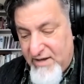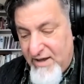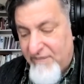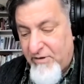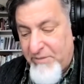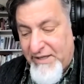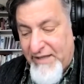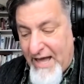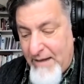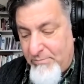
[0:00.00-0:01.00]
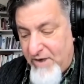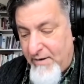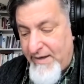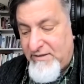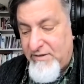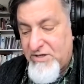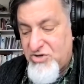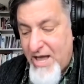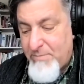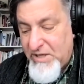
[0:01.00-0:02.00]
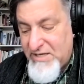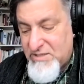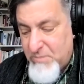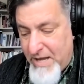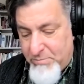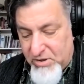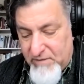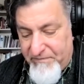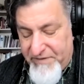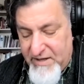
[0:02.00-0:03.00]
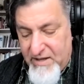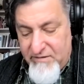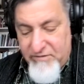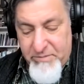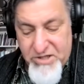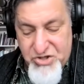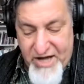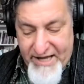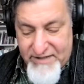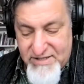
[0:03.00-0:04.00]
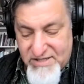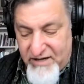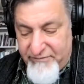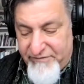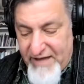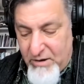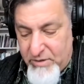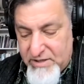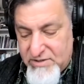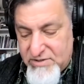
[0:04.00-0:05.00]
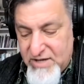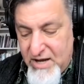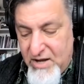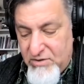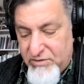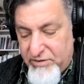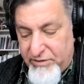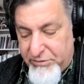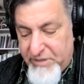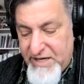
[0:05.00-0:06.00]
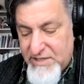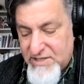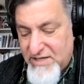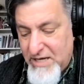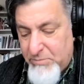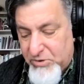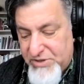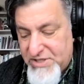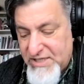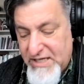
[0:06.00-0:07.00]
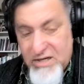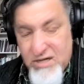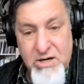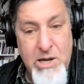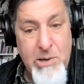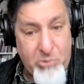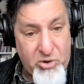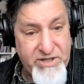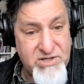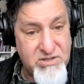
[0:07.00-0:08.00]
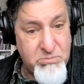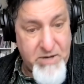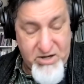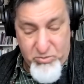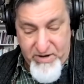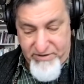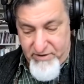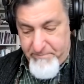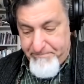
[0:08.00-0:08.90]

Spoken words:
from the library to the Japanese maple, from the giant sunflowers to the three-steepled cedar points to better weather.